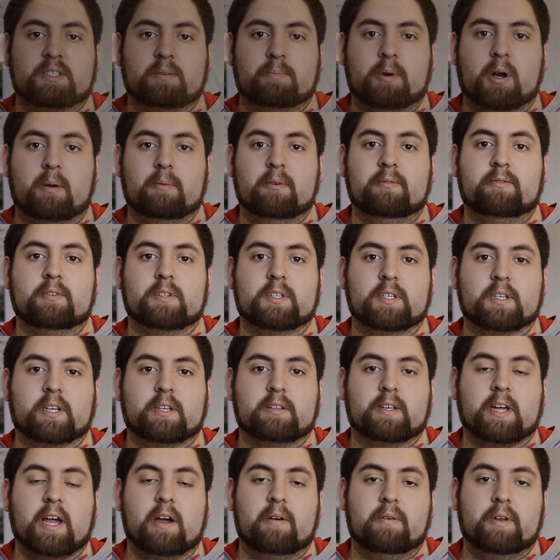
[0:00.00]
department for
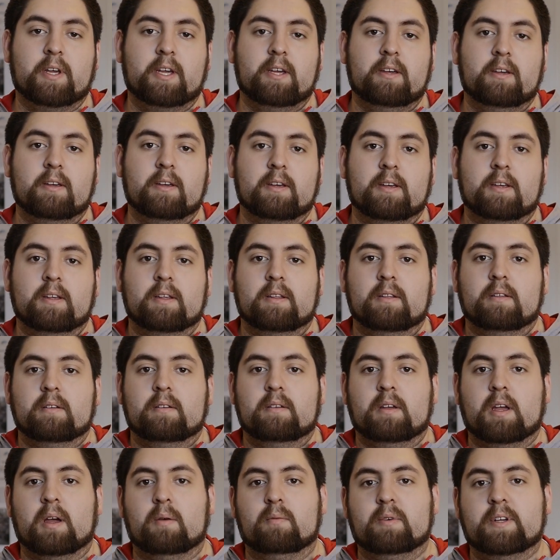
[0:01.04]
the county,
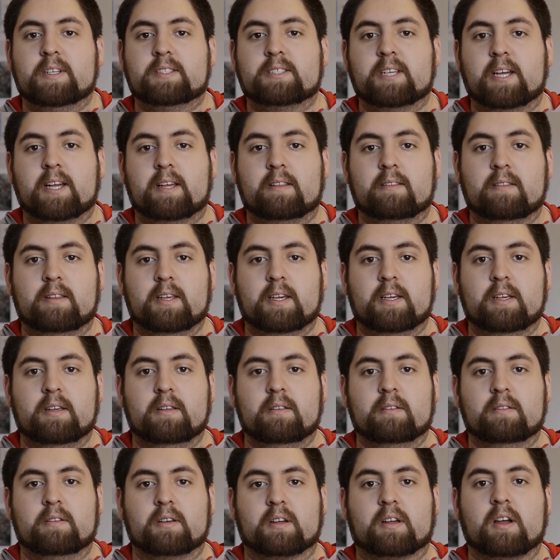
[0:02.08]
and we take the